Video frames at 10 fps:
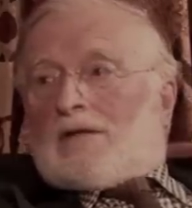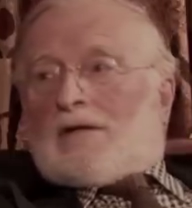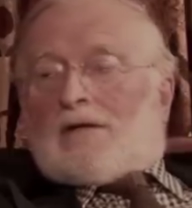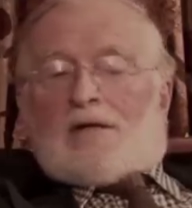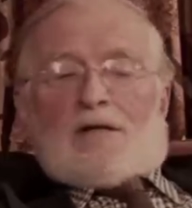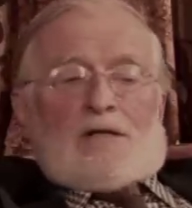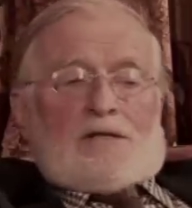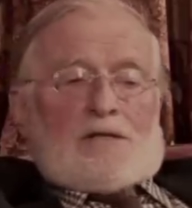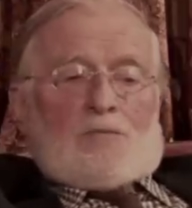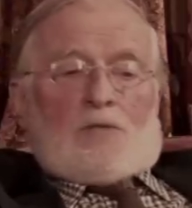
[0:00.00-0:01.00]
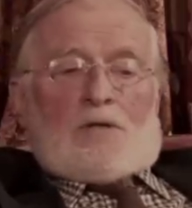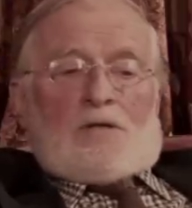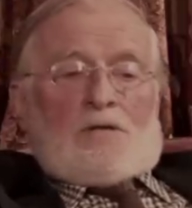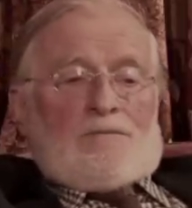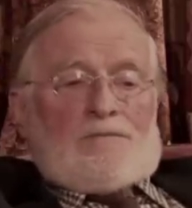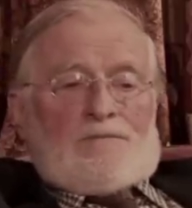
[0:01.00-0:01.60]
And I said, well,